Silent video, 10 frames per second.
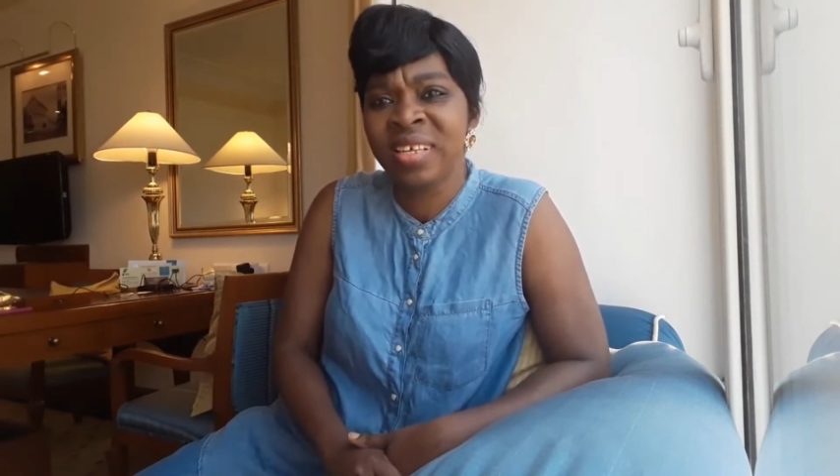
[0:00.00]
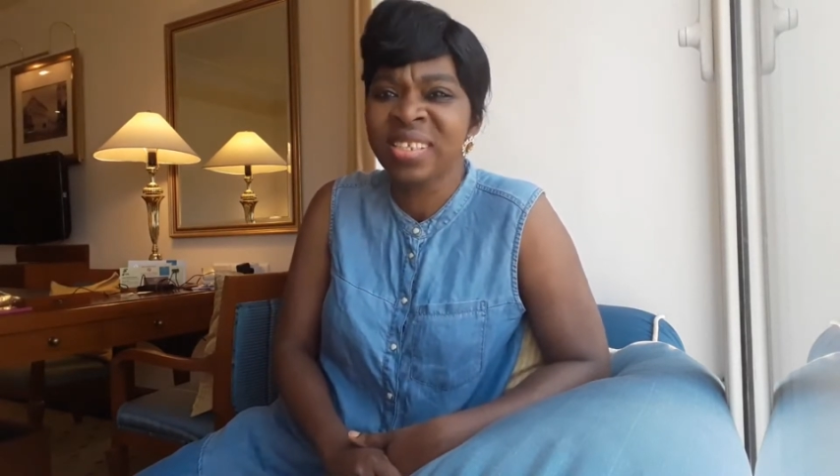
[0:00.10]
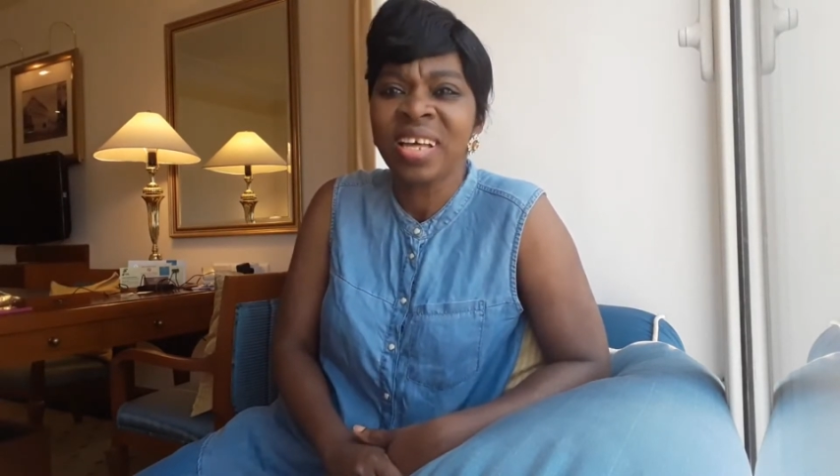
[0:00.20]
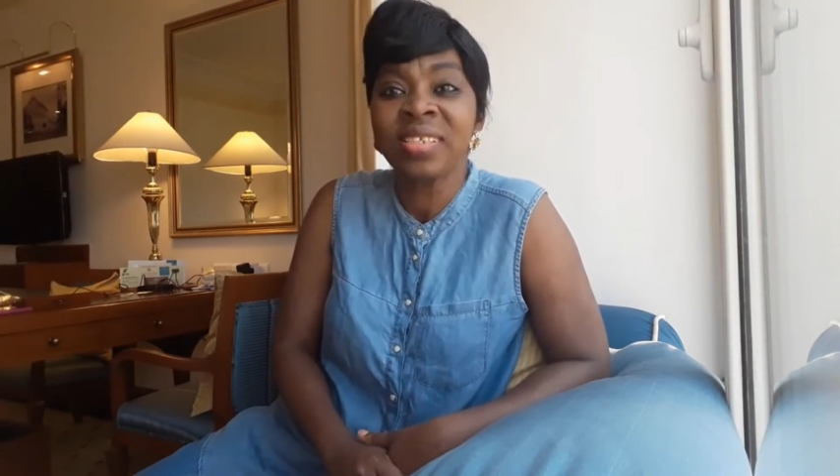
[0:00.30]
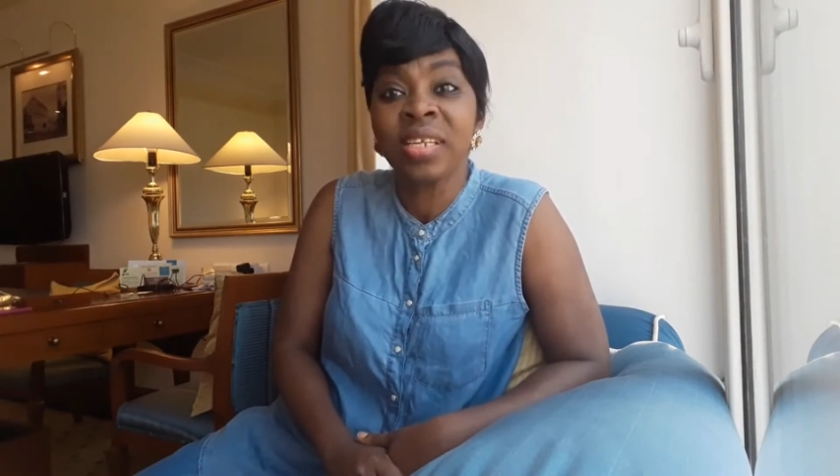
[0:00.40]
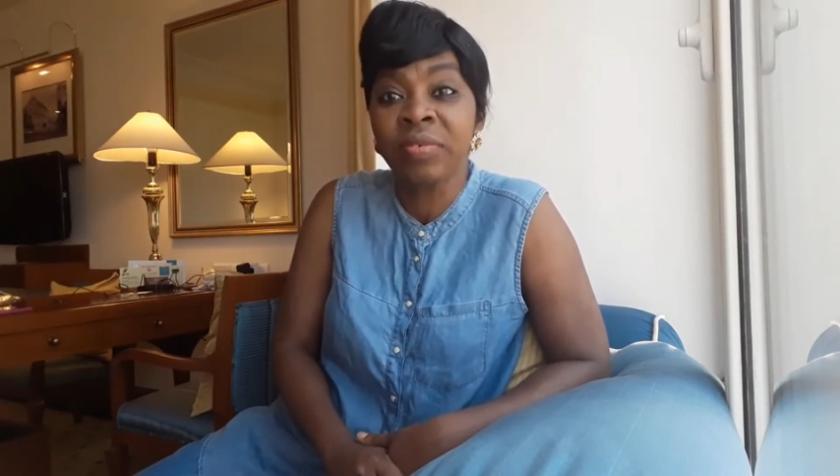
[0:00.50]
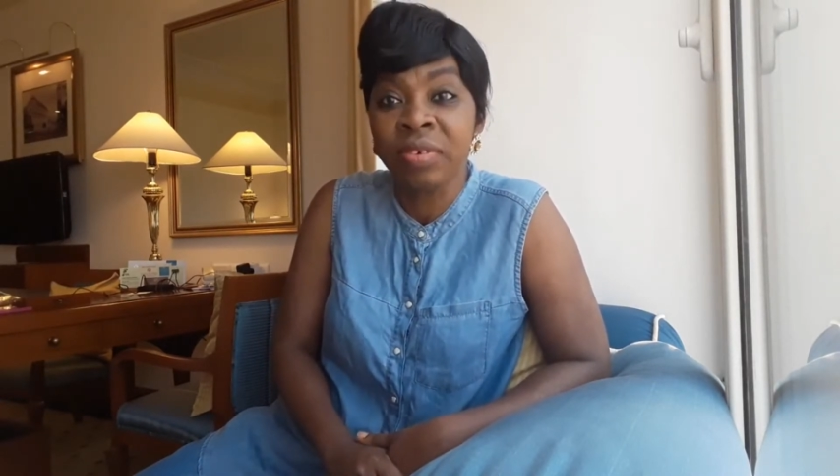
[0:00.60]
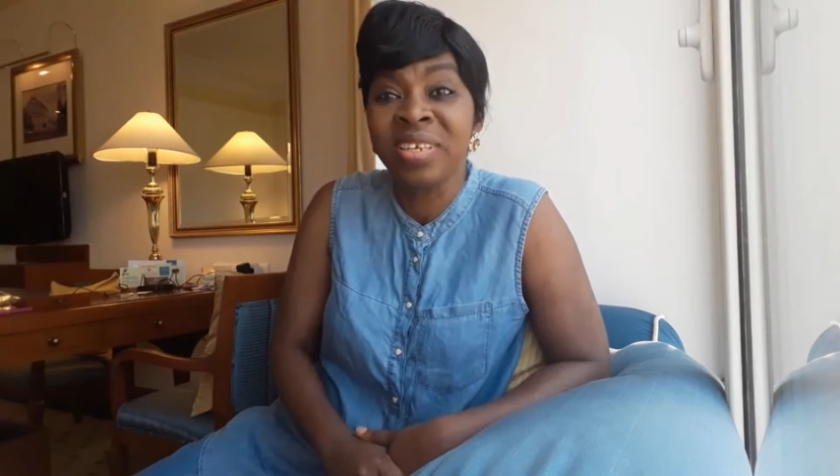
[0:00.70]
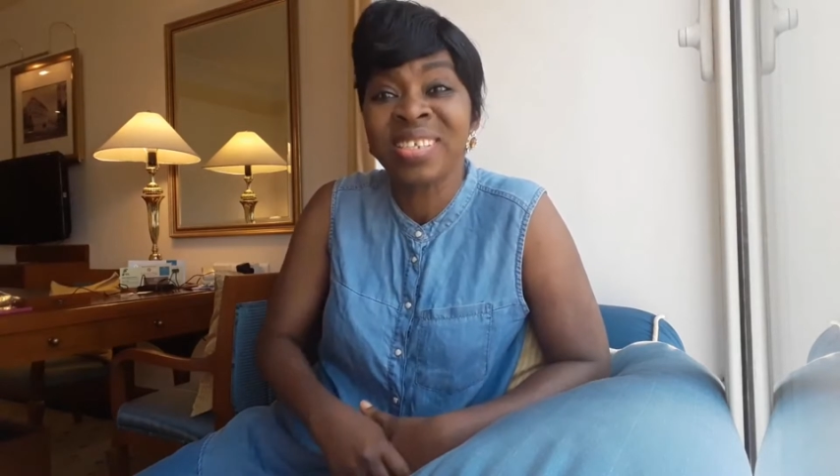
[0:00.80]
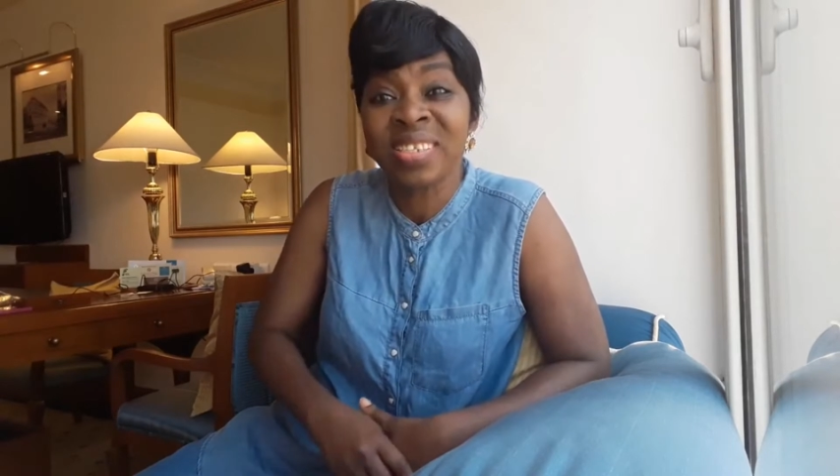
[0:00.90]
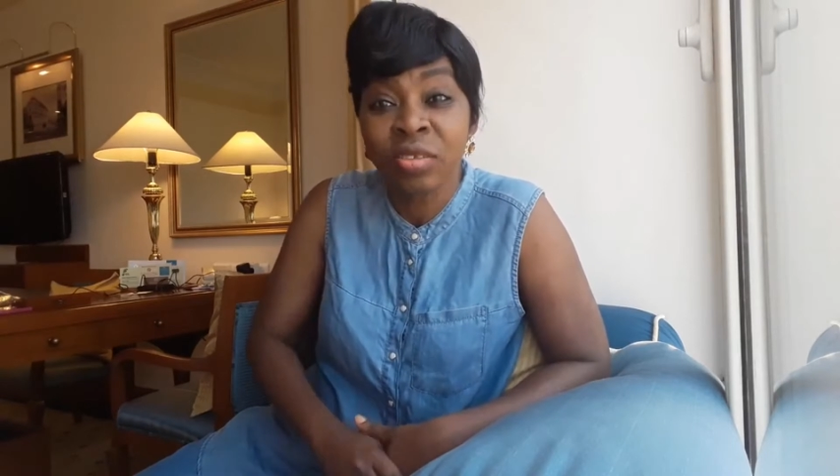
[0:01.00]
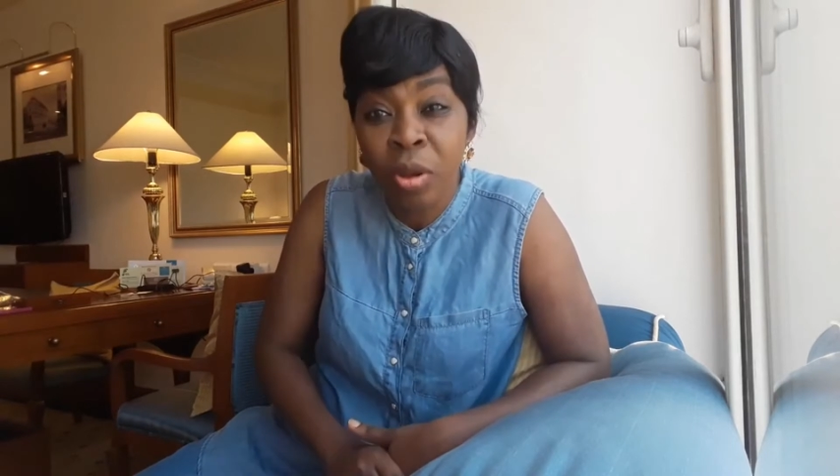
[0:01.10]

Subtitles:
Start saving. This